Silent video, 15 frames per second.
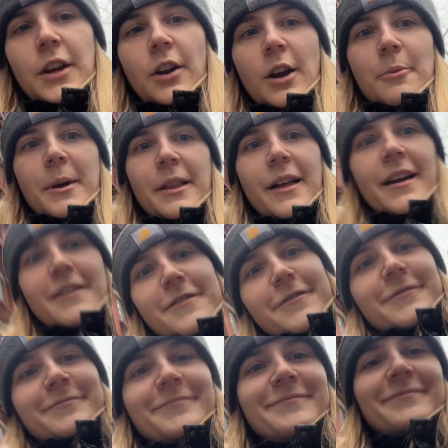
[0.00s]
my life.
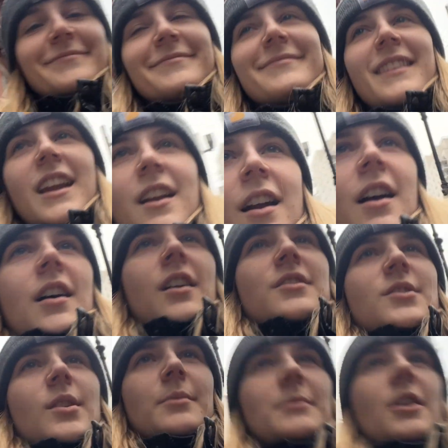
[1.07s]

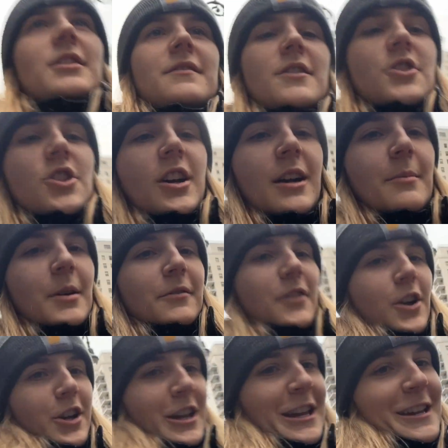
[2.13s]
Also, I'm not even shy about
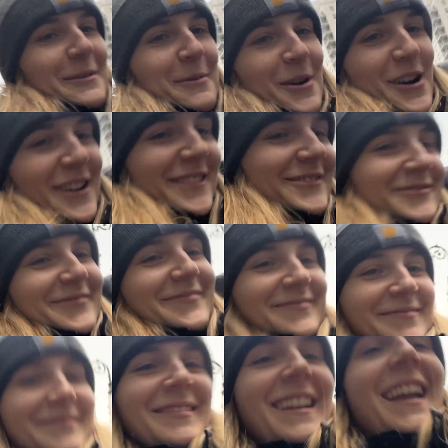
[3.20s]
vlogging anymore.
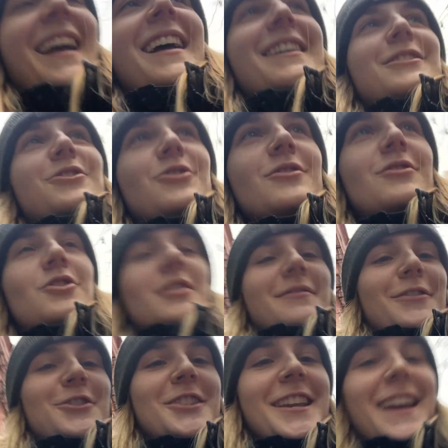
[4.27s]
Just for
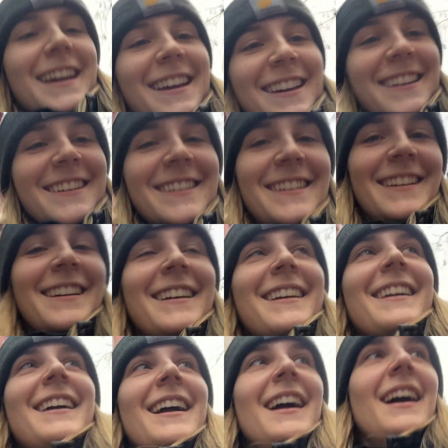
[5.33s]
today.
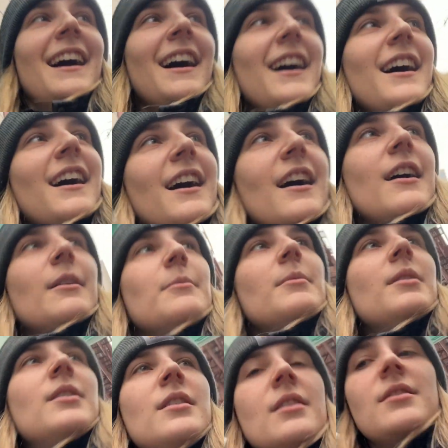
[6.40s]

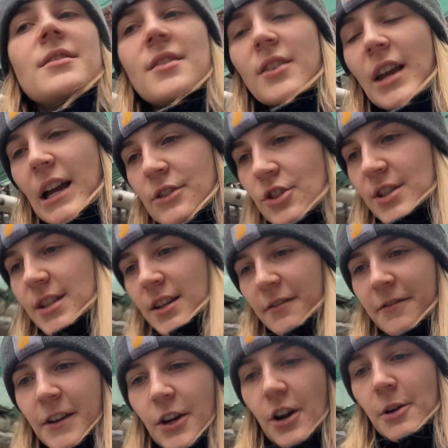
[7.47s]
So yeah, I just need to
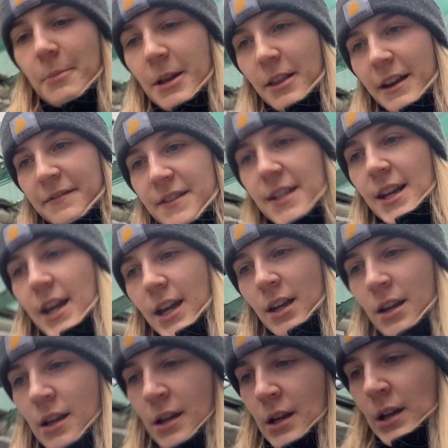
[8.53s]
figure out my life today,
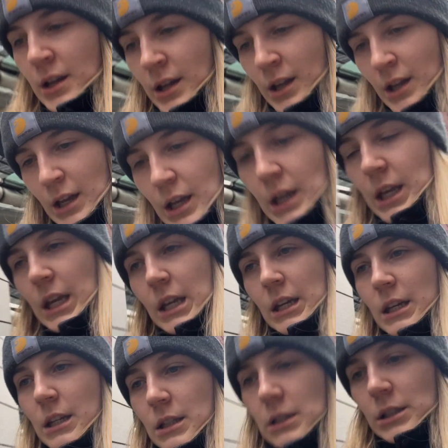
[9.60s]

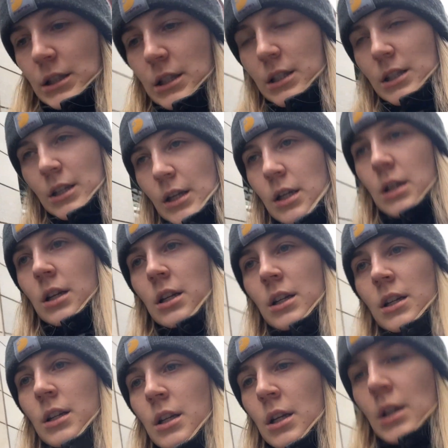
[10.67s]
and
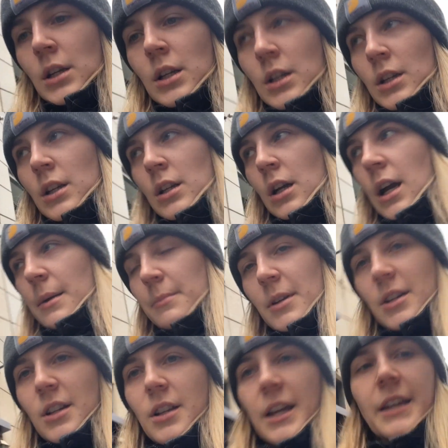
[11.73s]
I'm
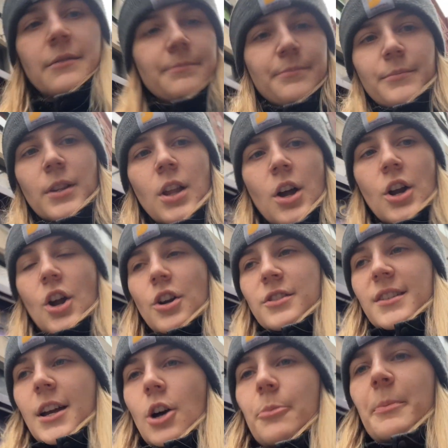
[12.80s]
gonna log on to
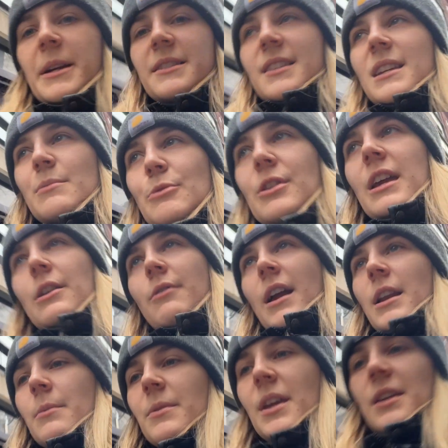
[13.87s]
help my team with
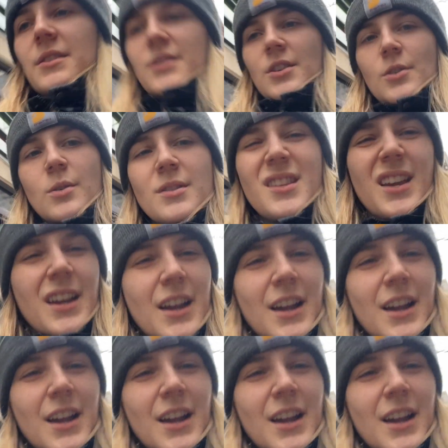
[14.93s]
random things too, because I